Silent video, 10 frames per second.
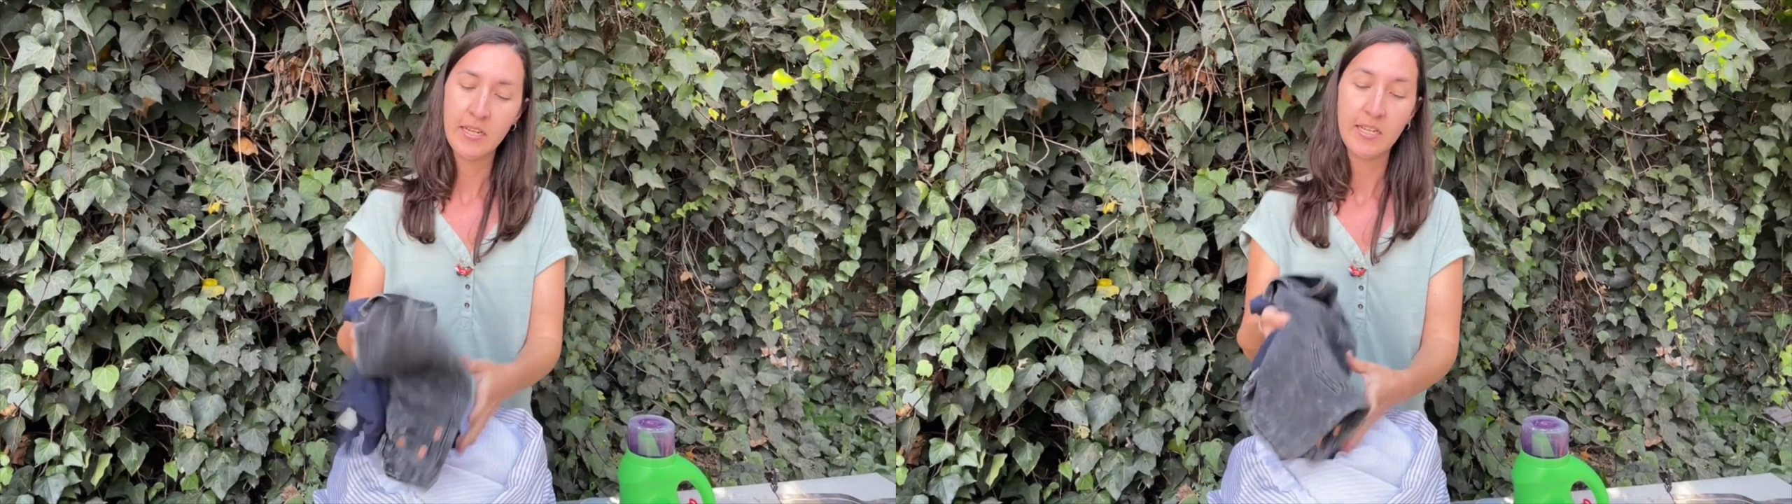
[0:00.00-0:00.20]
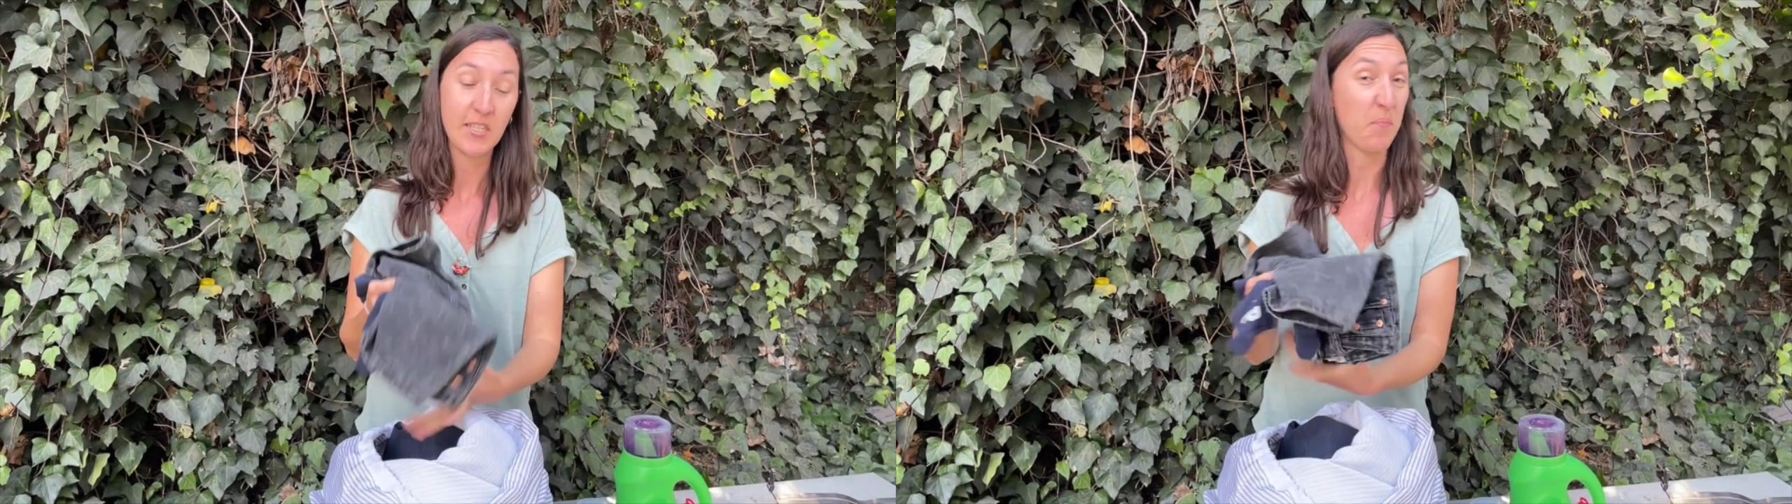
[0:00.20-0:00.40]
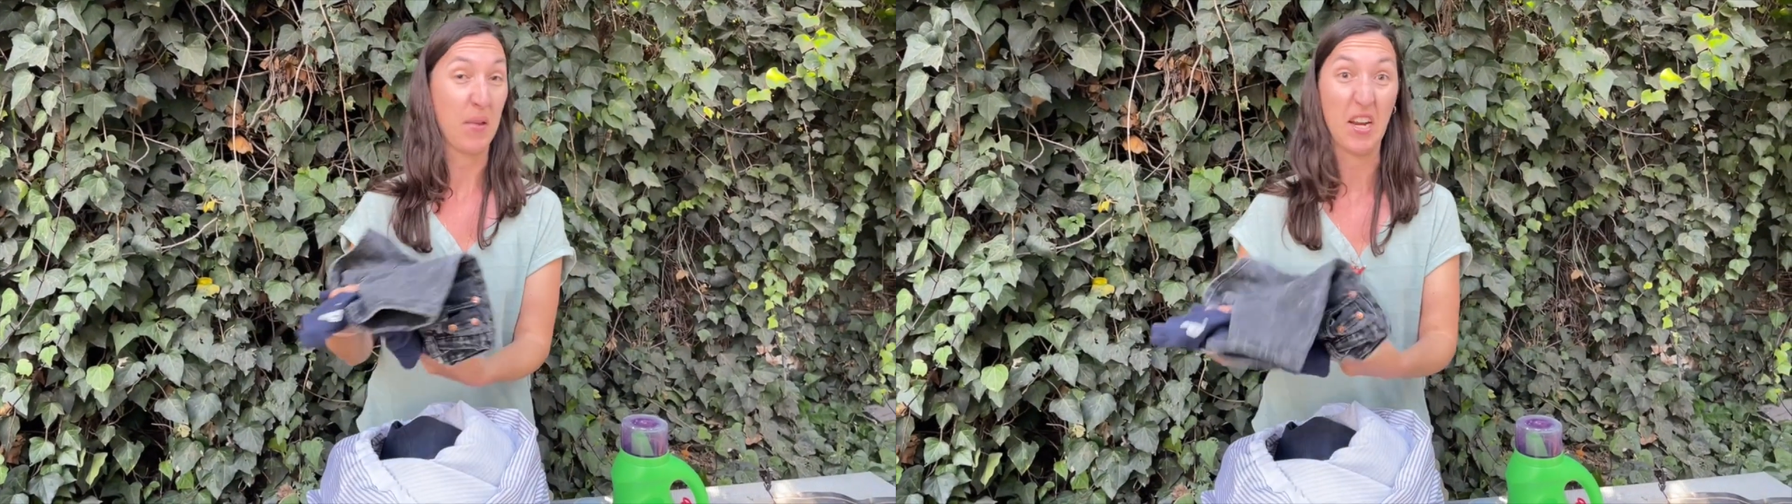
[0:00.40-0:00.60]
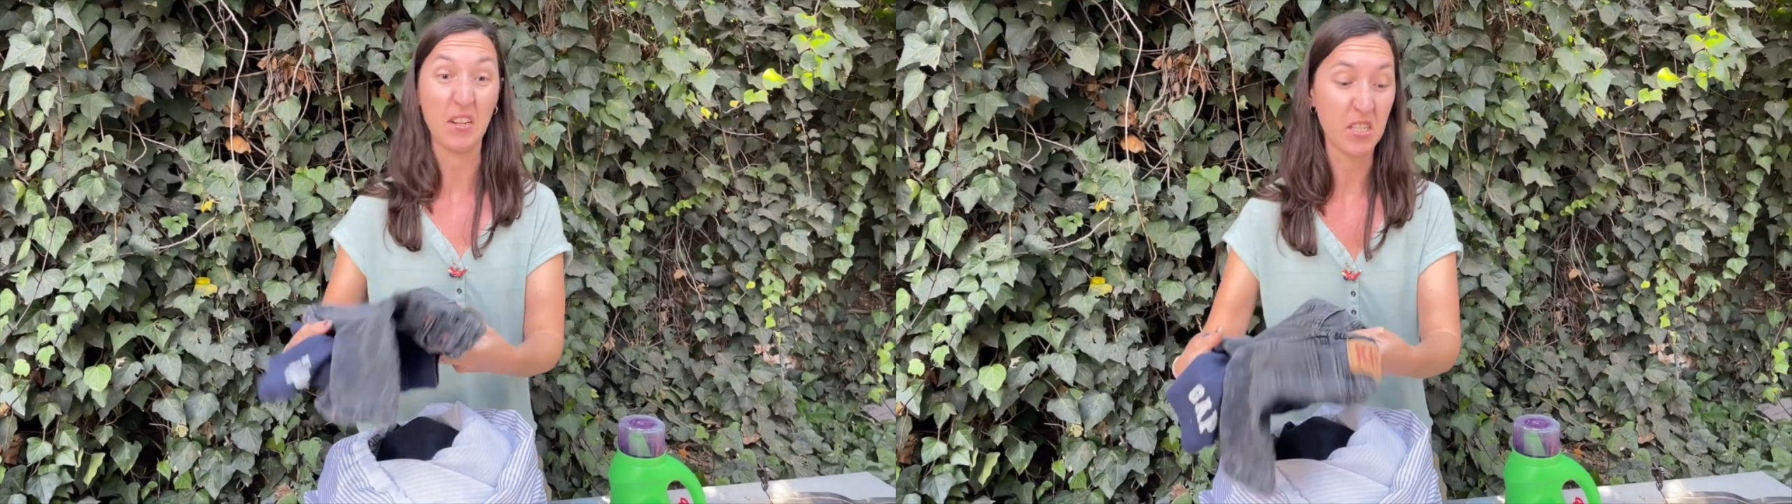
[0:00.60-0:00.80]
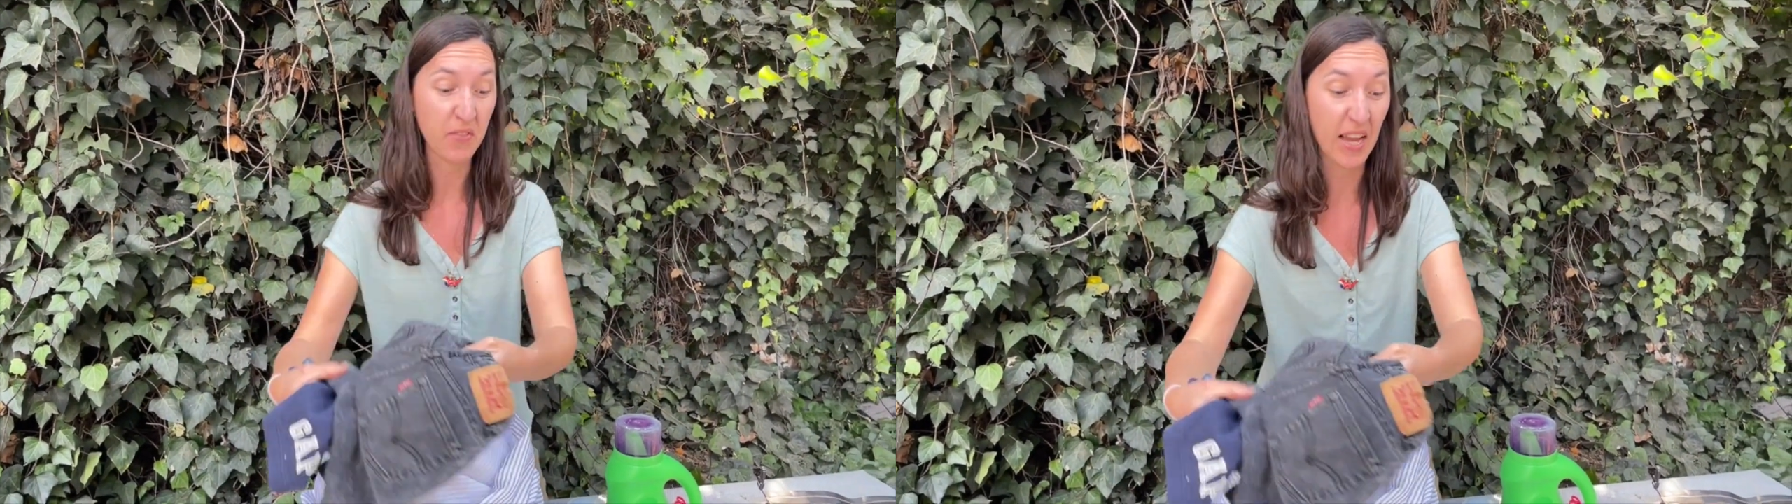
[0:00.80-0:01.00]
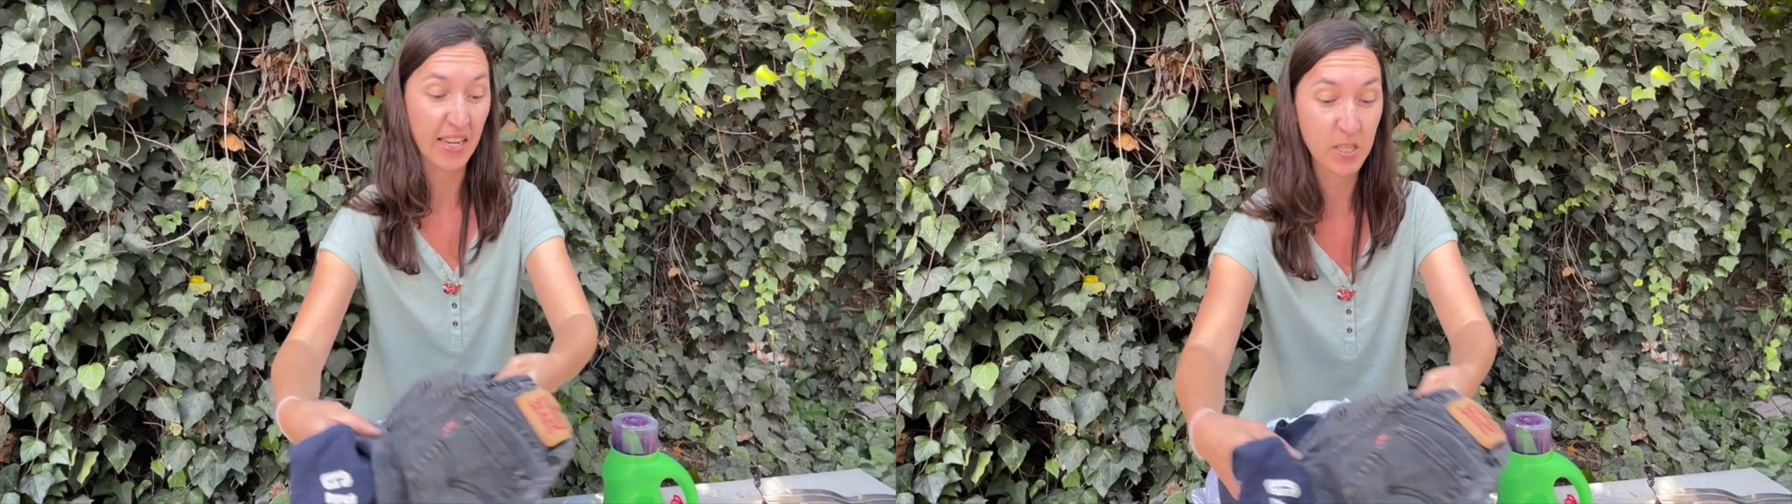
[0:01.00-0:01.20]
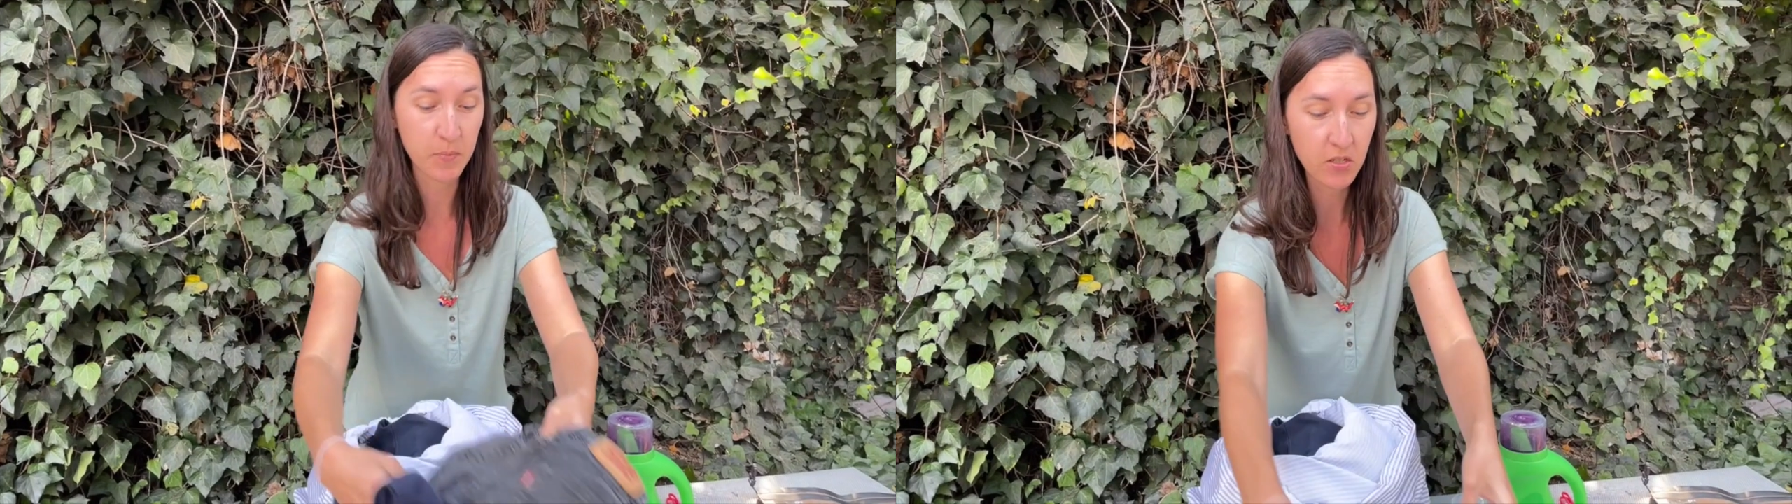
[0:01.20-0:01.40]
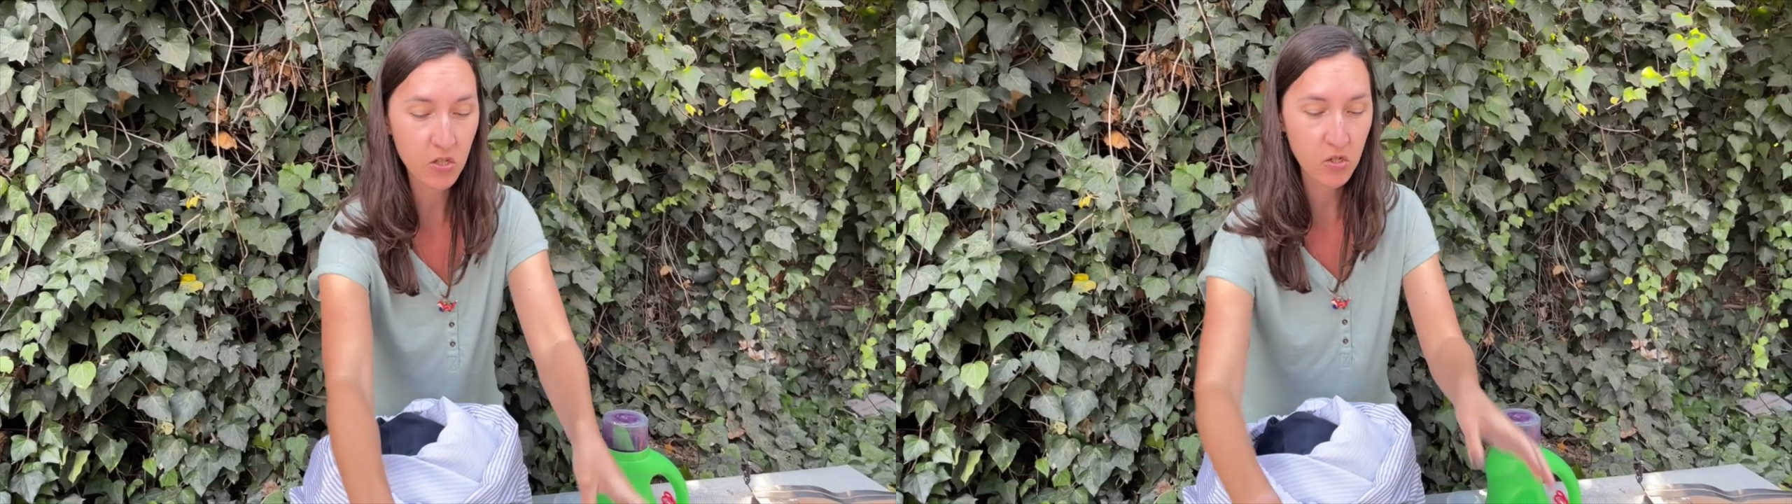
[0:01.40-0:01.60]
some pairs of Caspian